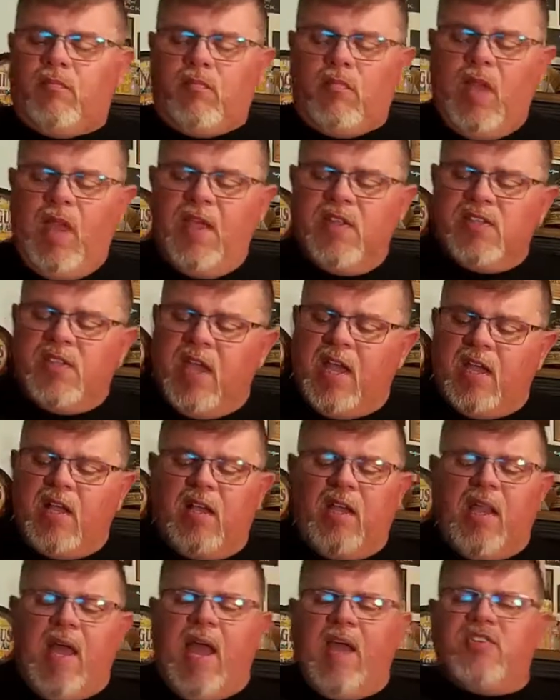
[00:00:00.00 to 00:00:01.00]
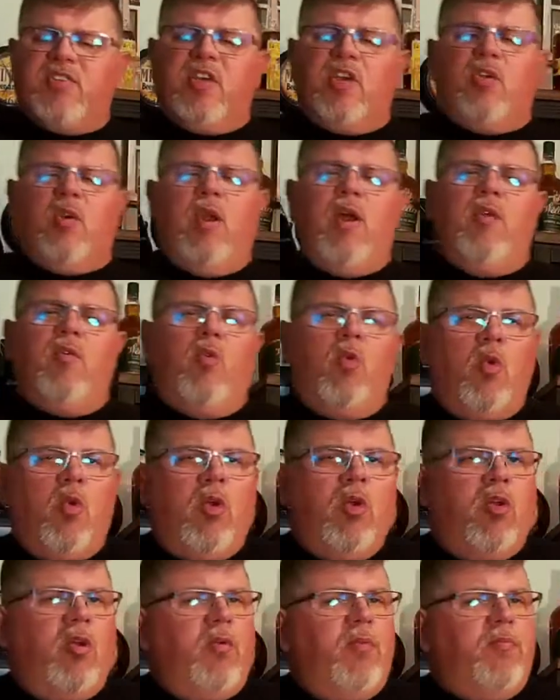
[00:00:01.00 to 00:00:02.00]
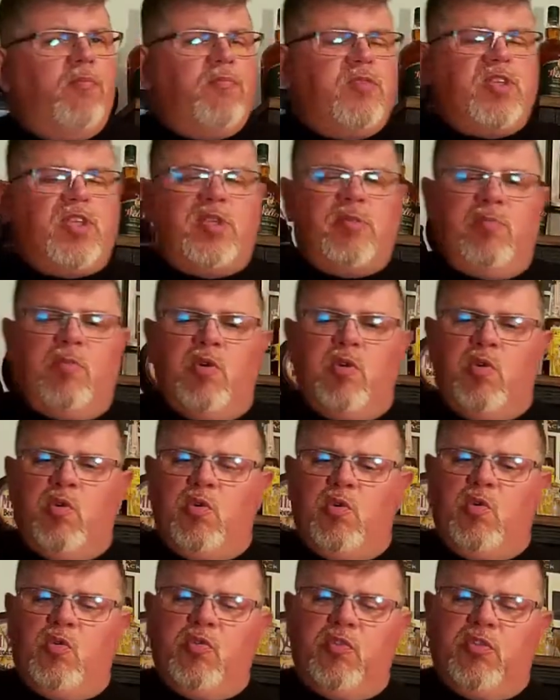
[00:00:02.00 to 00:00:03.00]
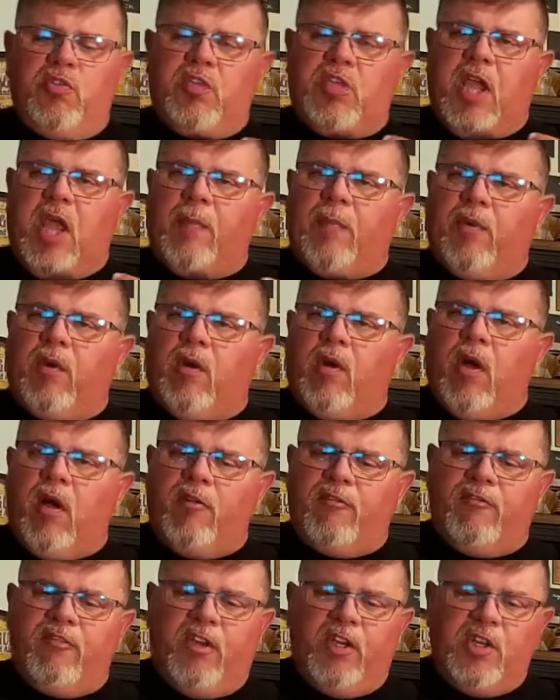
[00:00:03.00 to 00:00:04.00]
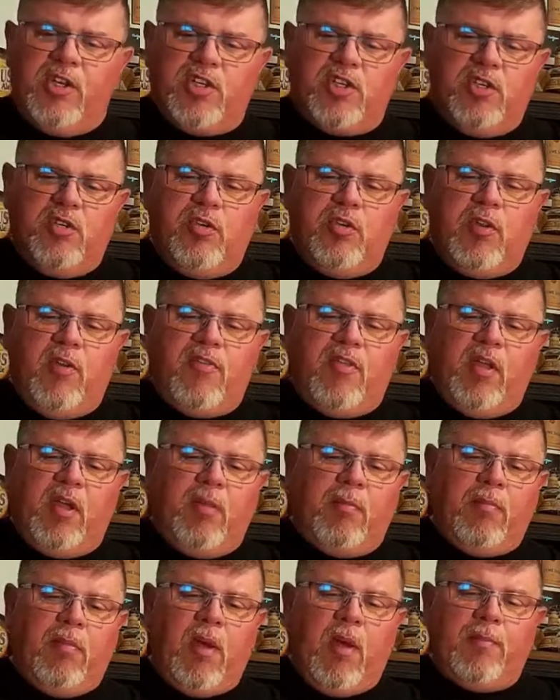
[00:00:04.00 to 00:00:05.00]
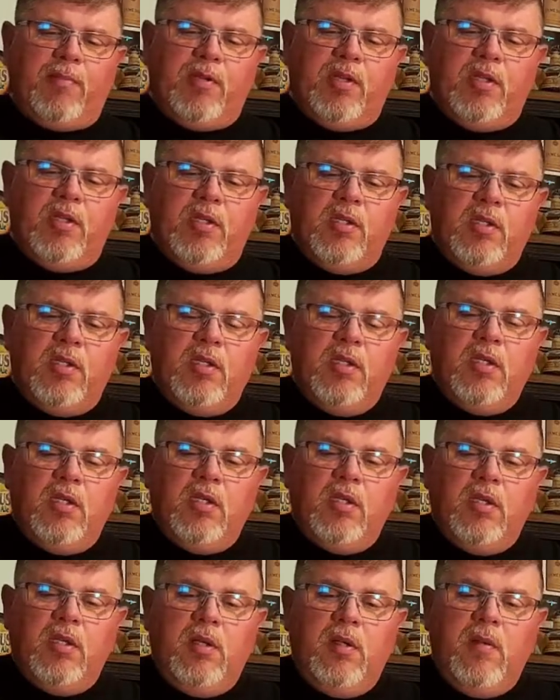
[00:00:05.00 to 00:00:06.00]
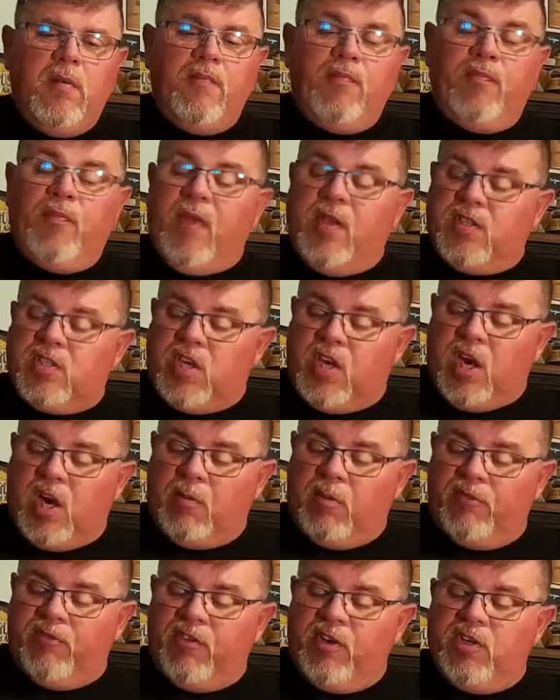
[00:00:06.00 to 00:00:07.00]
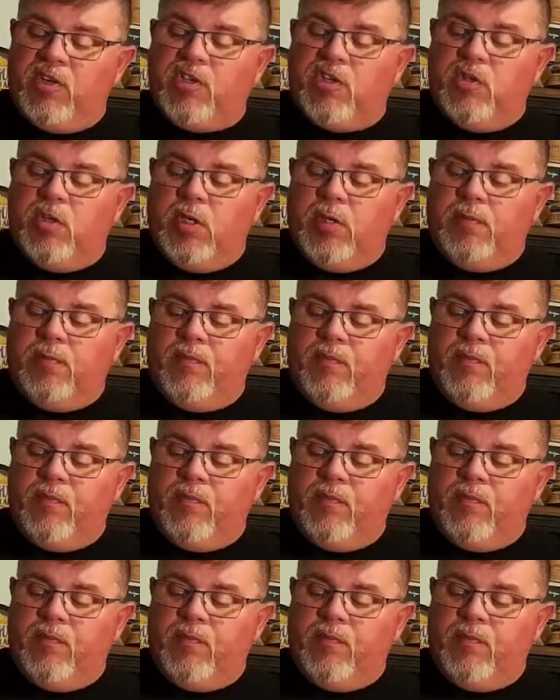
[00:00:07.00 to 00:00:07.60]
Has that classic Crown Royal, smooth, tapering off finish to it, nothing abrupt. Nice caramel finish to it.